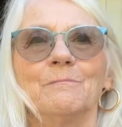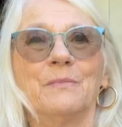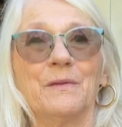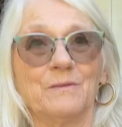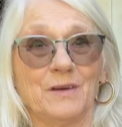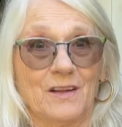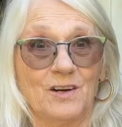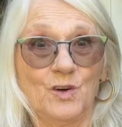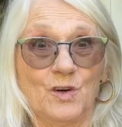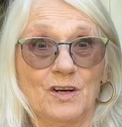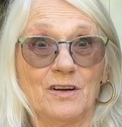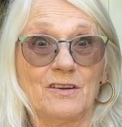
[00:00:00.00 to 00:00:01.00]
with a
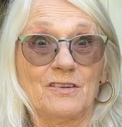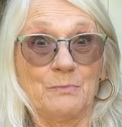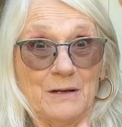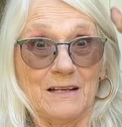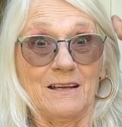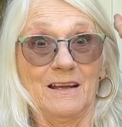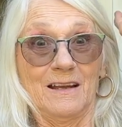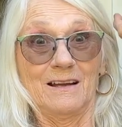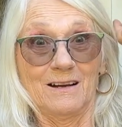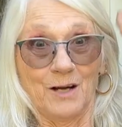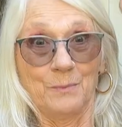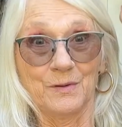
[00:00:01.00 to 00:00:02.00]
horse bucking
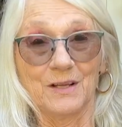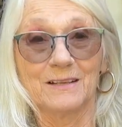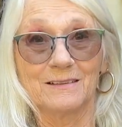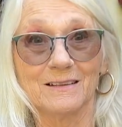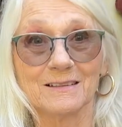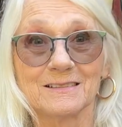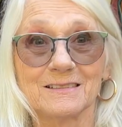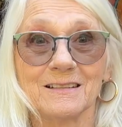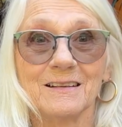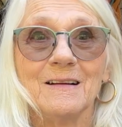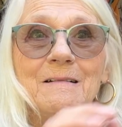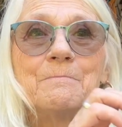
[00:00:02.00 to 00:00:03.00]
up like this.
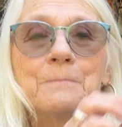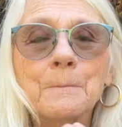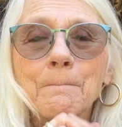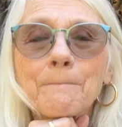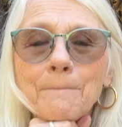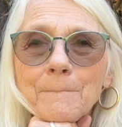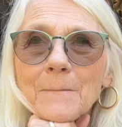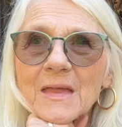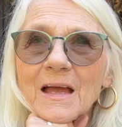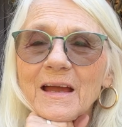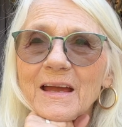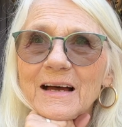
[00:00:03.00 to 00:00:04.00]

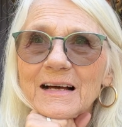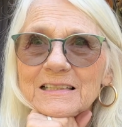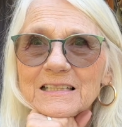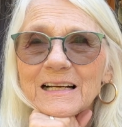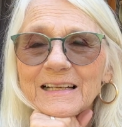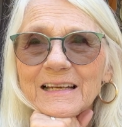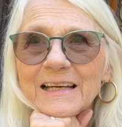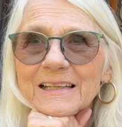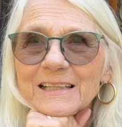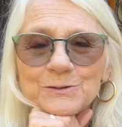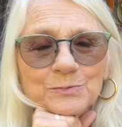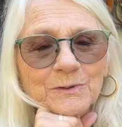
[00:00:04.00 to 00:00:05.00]
And again,
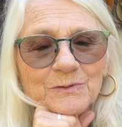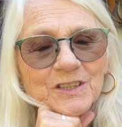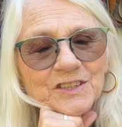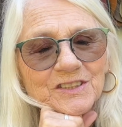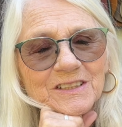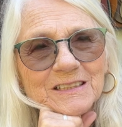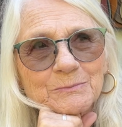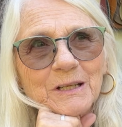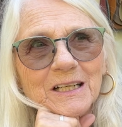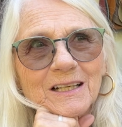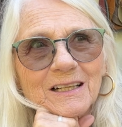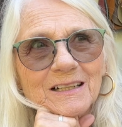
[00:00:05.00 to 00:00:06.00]
this one was just
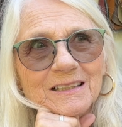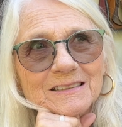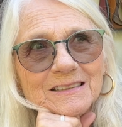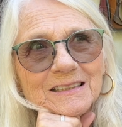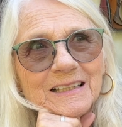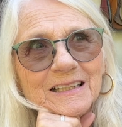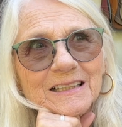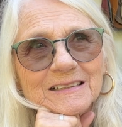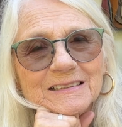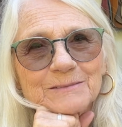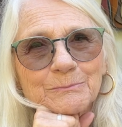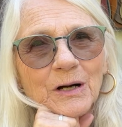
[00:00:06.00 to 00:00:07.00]
because
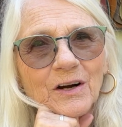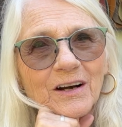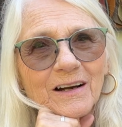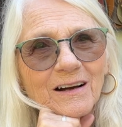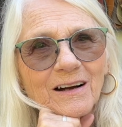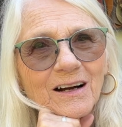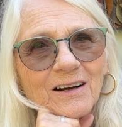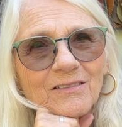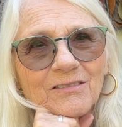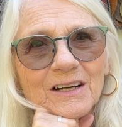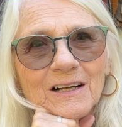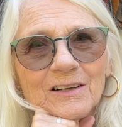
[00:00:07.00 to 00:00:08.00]
he's part of
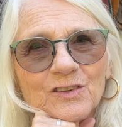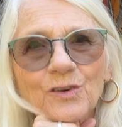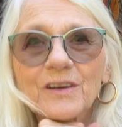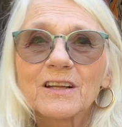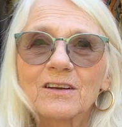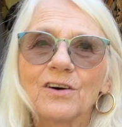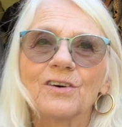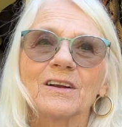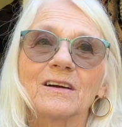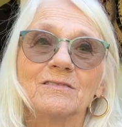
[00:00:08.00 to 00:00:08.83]
North Dakota